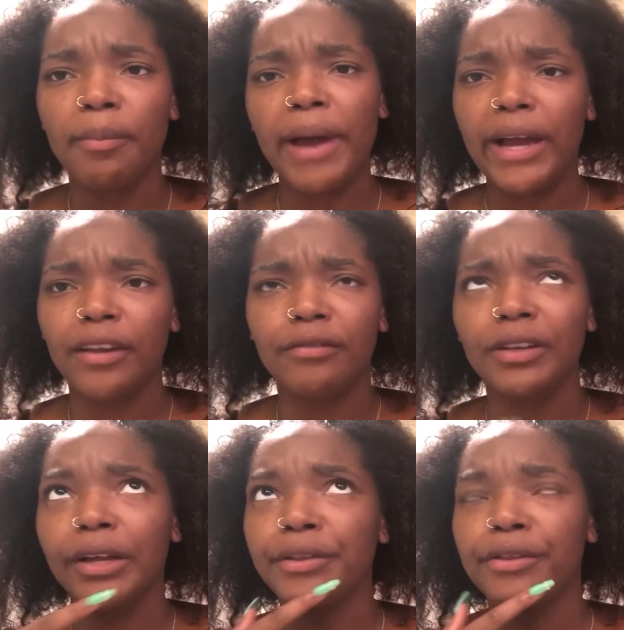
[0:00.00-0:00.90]
a packet for
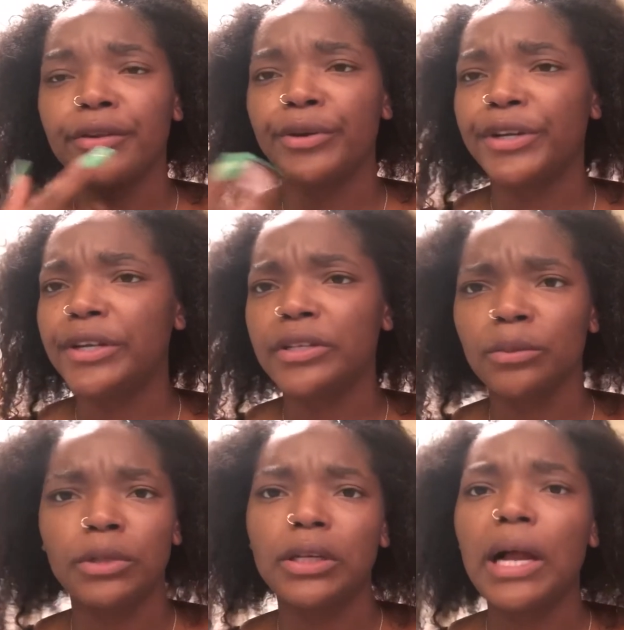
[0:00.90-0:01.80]
like
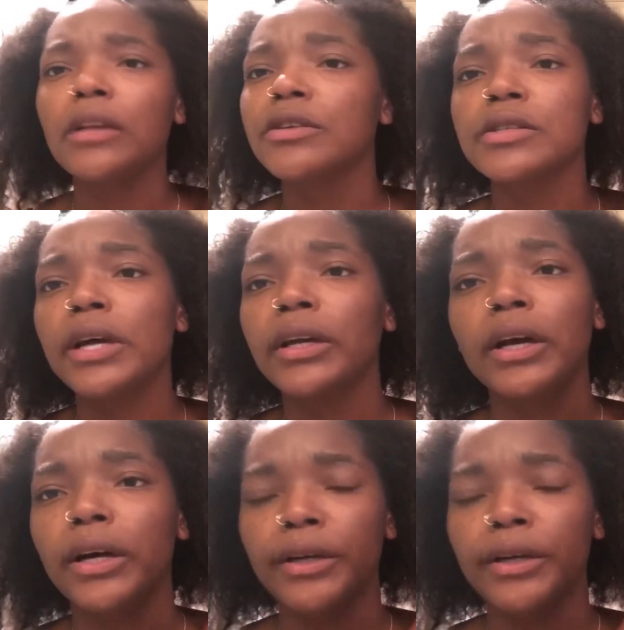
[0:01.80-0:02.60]
$30-something at